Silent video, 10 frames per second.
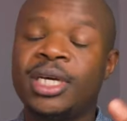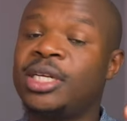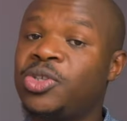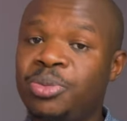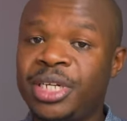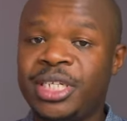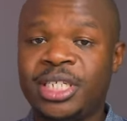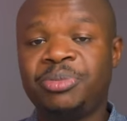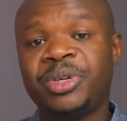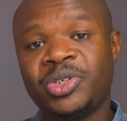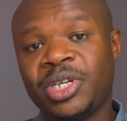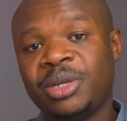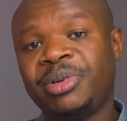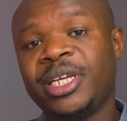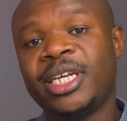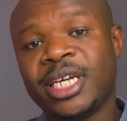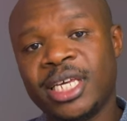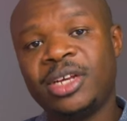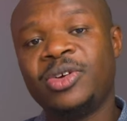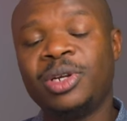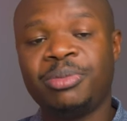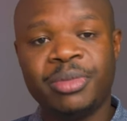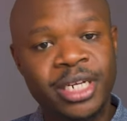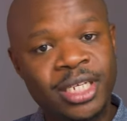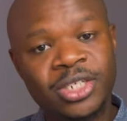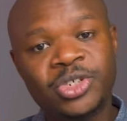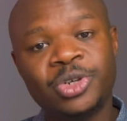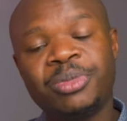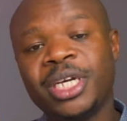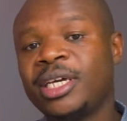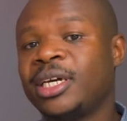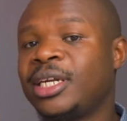And so mentorship actually played a key role in my decision making,